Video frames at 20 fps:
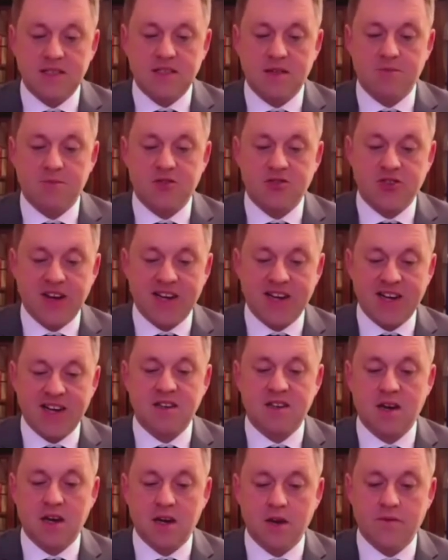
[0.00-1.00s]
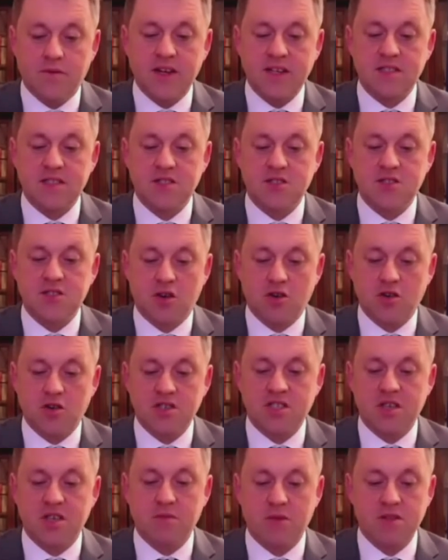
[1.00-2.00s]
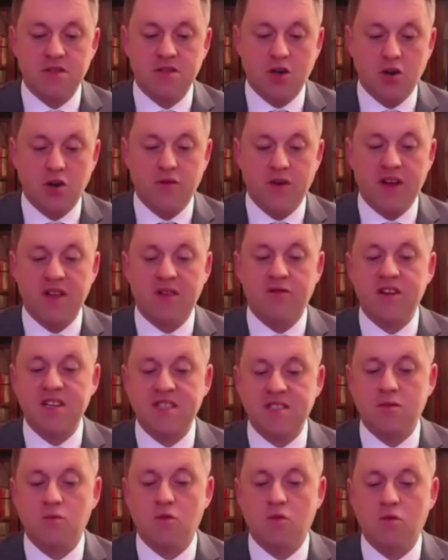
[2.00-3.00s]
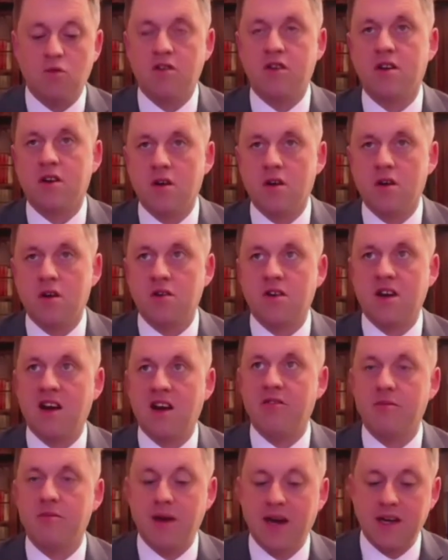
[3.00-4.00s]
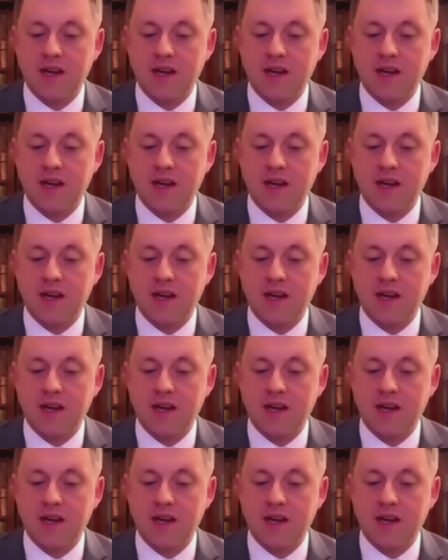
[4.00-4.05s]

the protracted conflicts in Georgia and Moldova, and the recent war in Nagorno-Karabakh